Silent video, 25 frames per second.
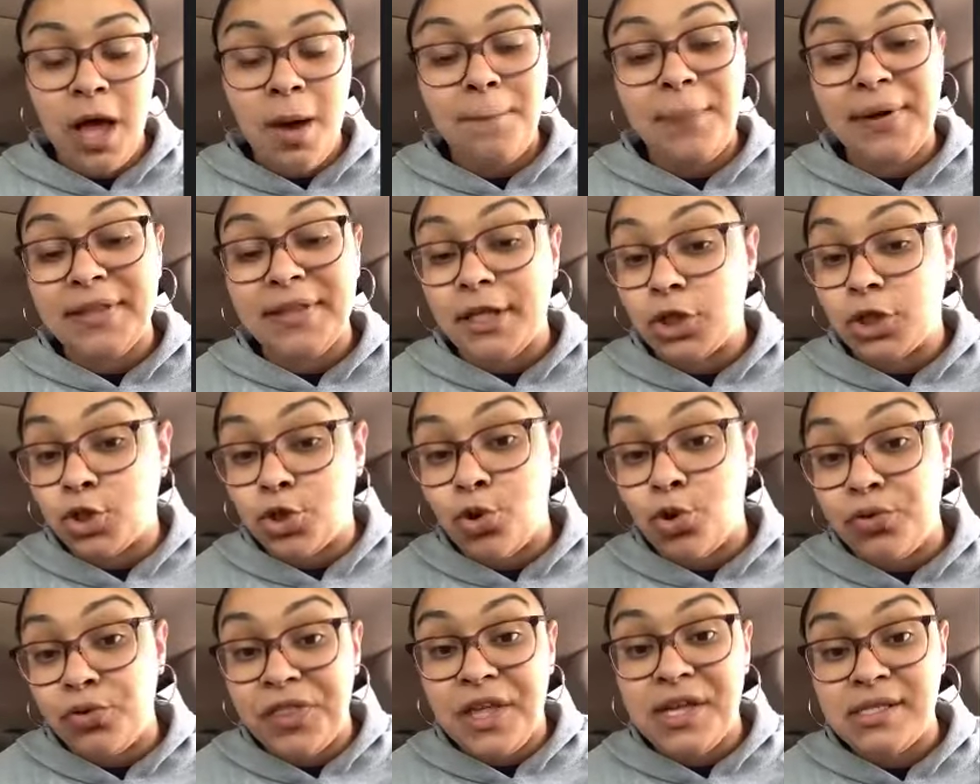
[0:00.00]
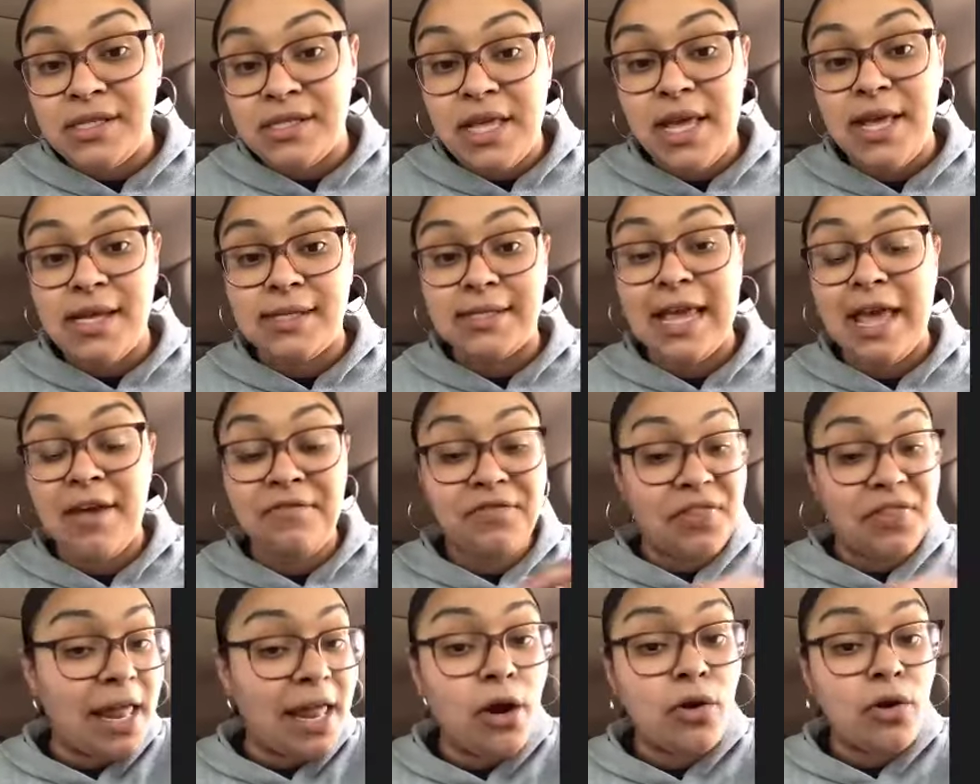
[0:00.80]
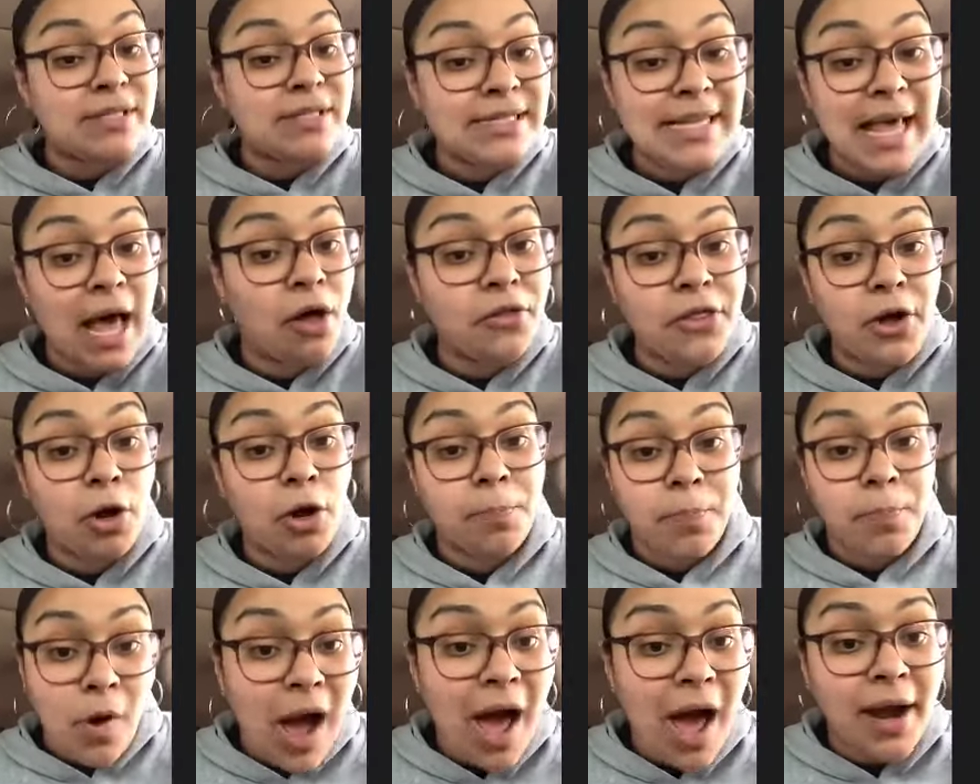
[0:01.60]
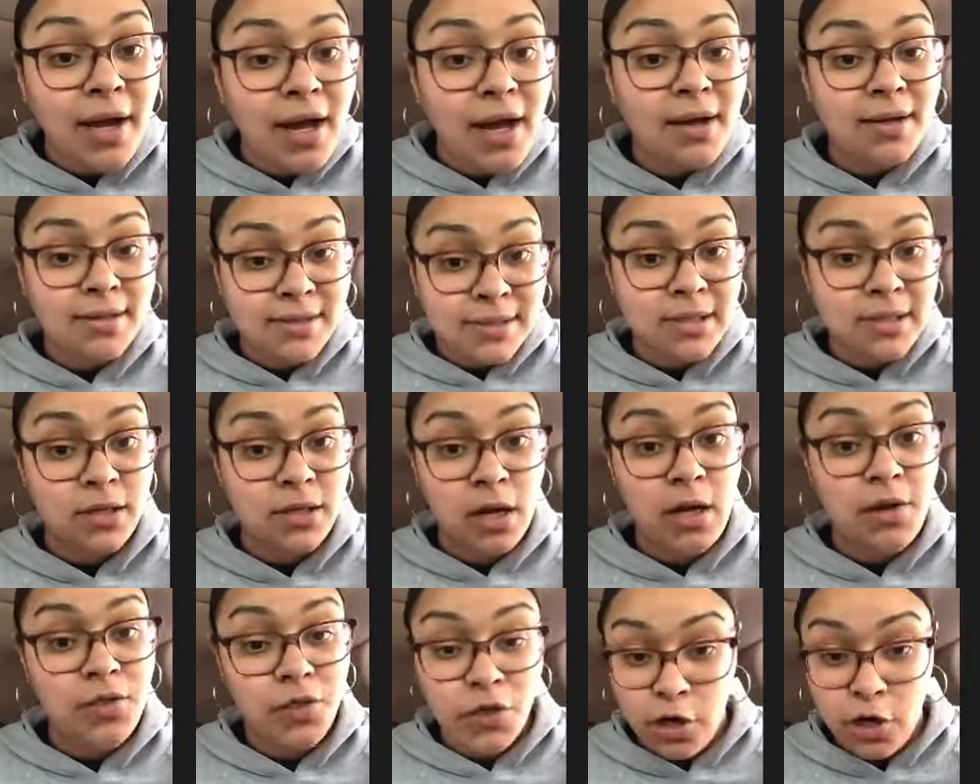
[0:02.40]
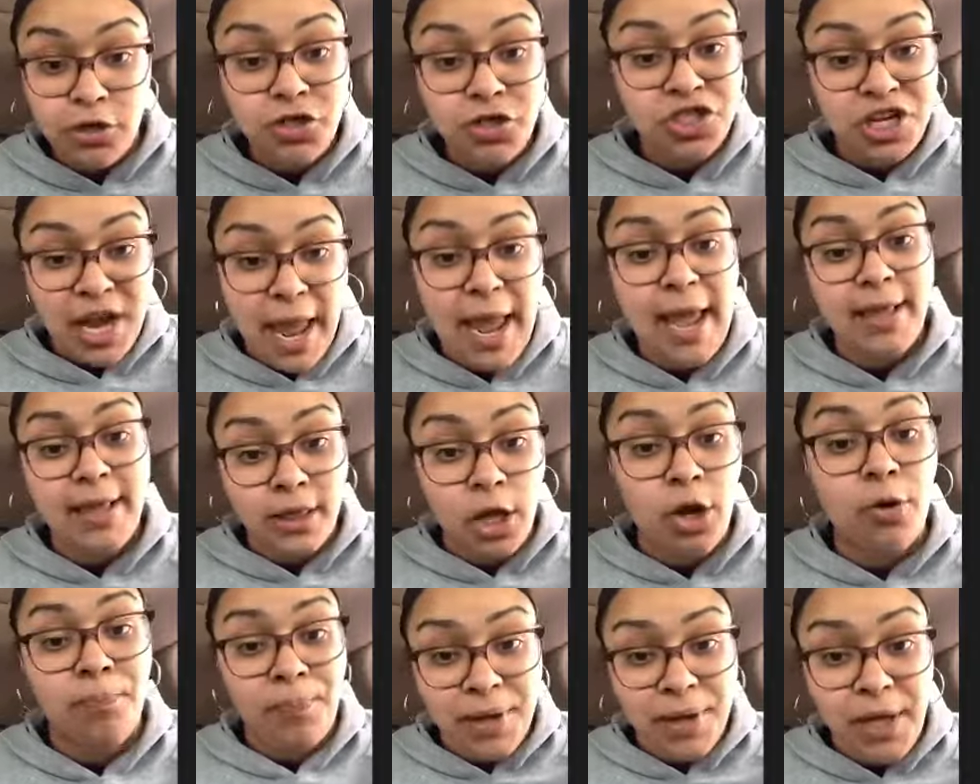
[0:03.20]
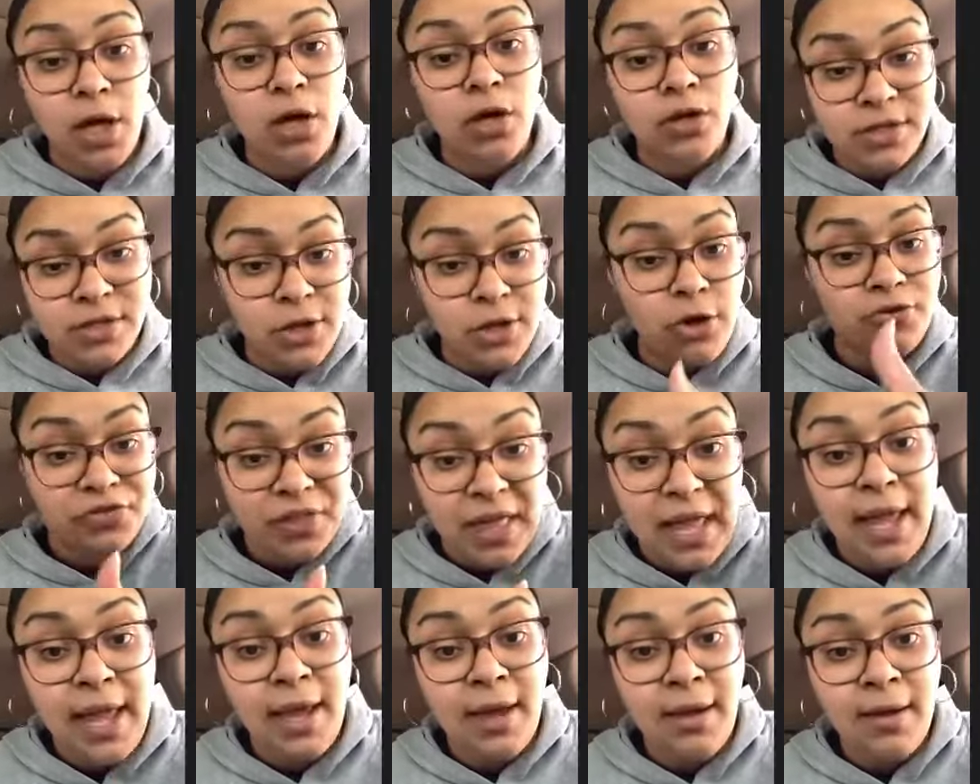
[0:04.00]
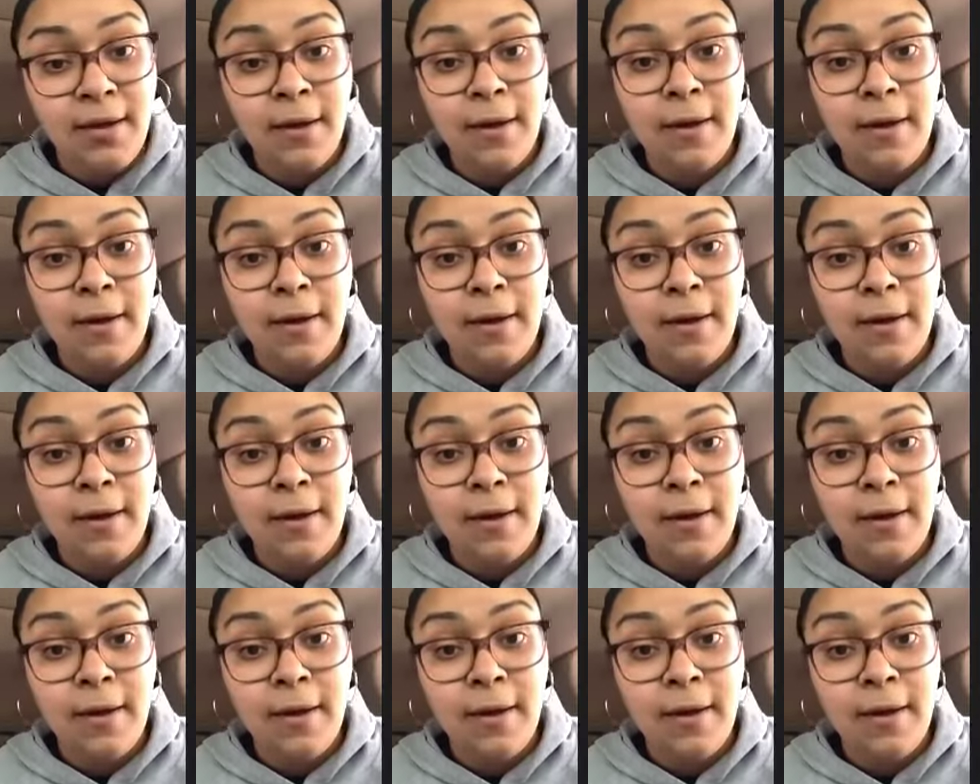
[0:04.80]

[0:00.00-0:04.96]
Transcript: But the truth is this if they don't sell their products, their shake, their pills, their thing,